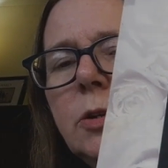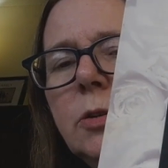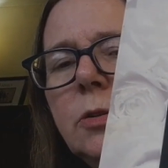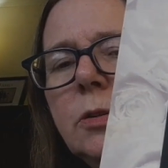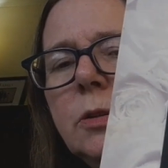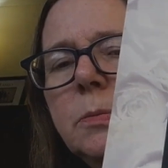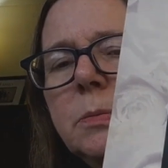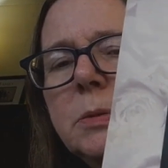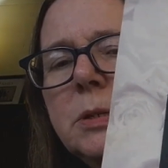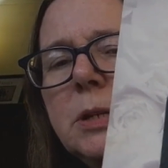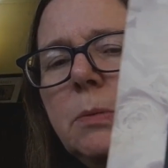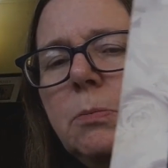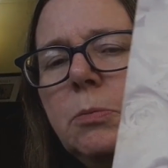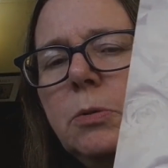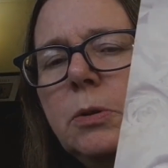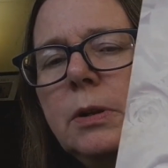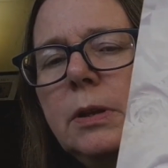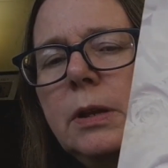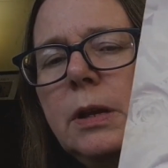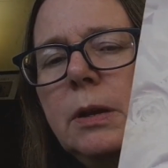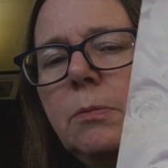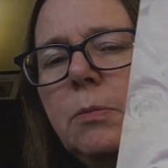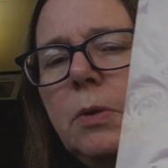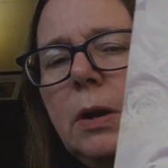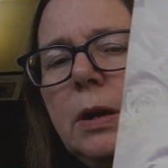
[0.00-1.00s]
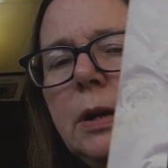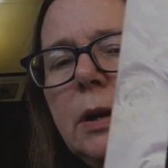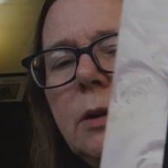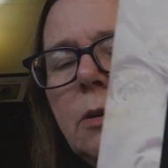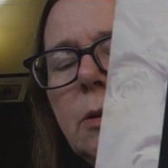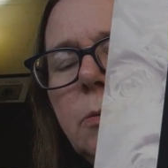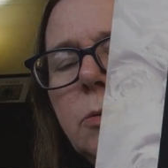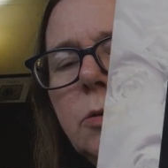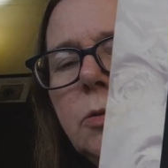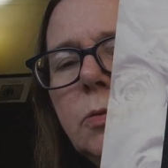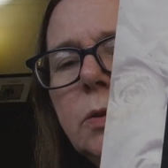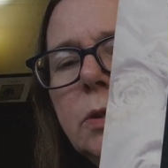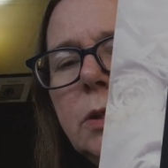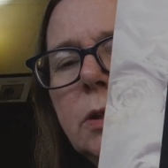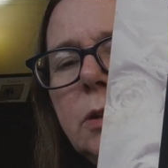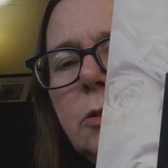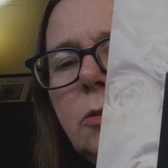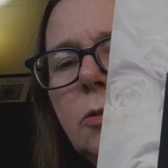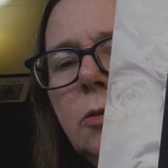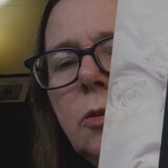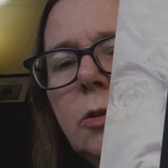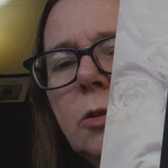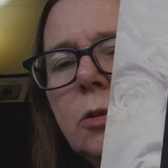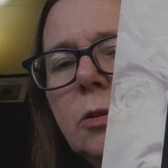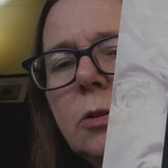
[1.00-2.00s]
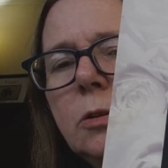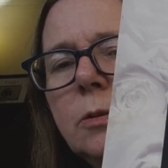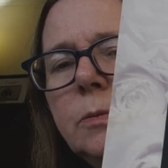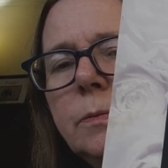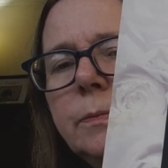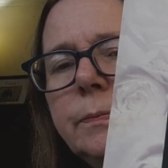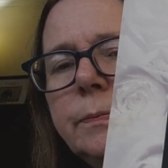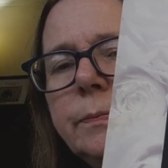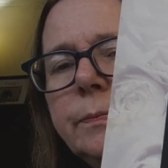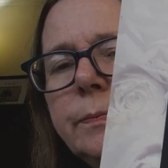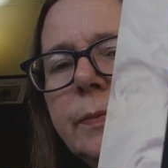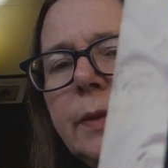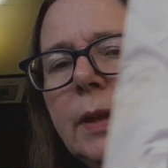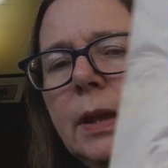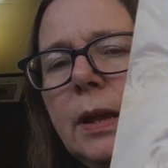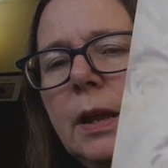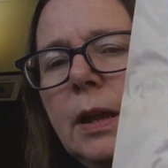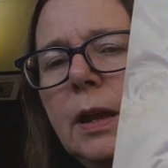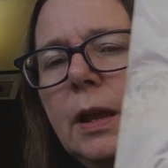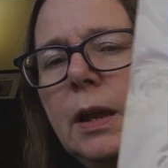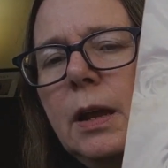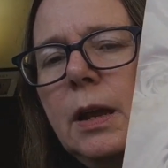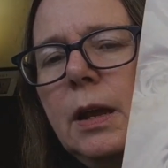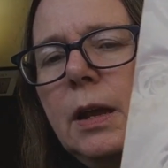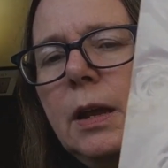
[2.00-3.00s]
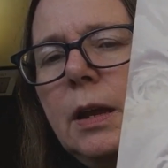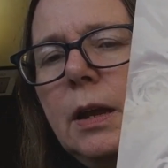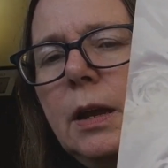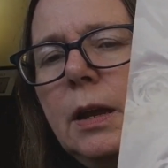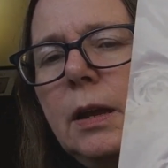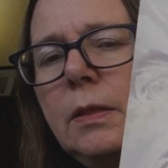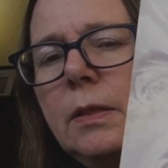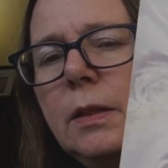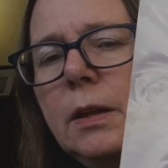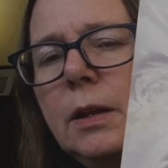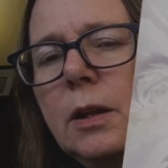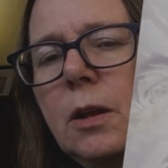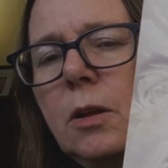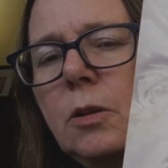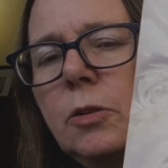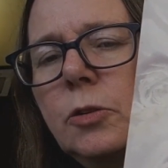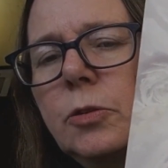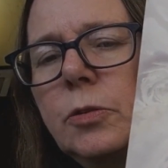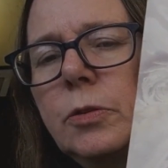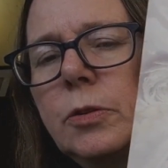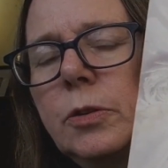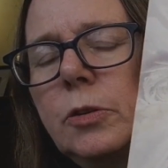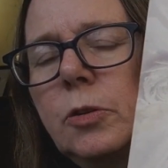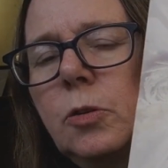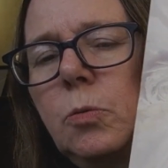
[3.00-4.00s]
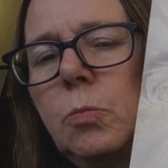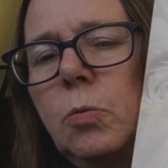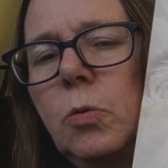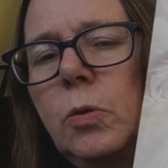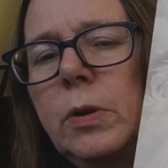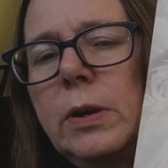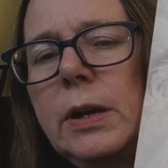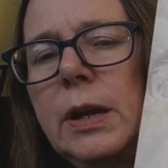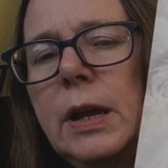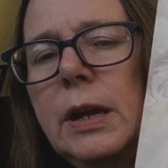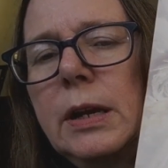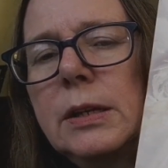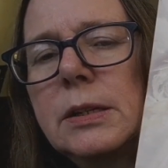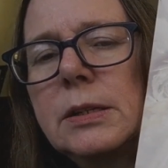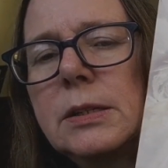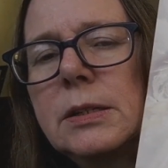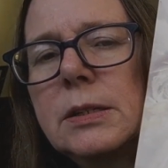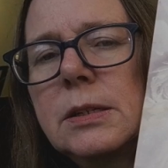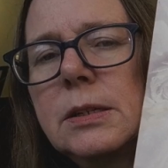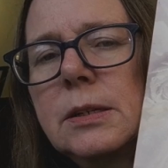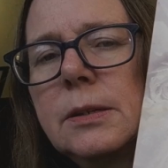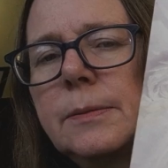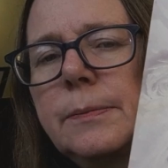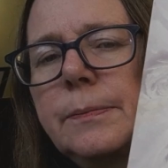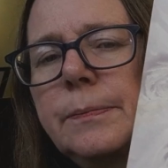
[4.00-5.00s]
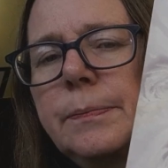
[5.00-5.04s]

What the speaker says: to do them separately. Right now I'm doing the little girl, and then I'll do the little boy next.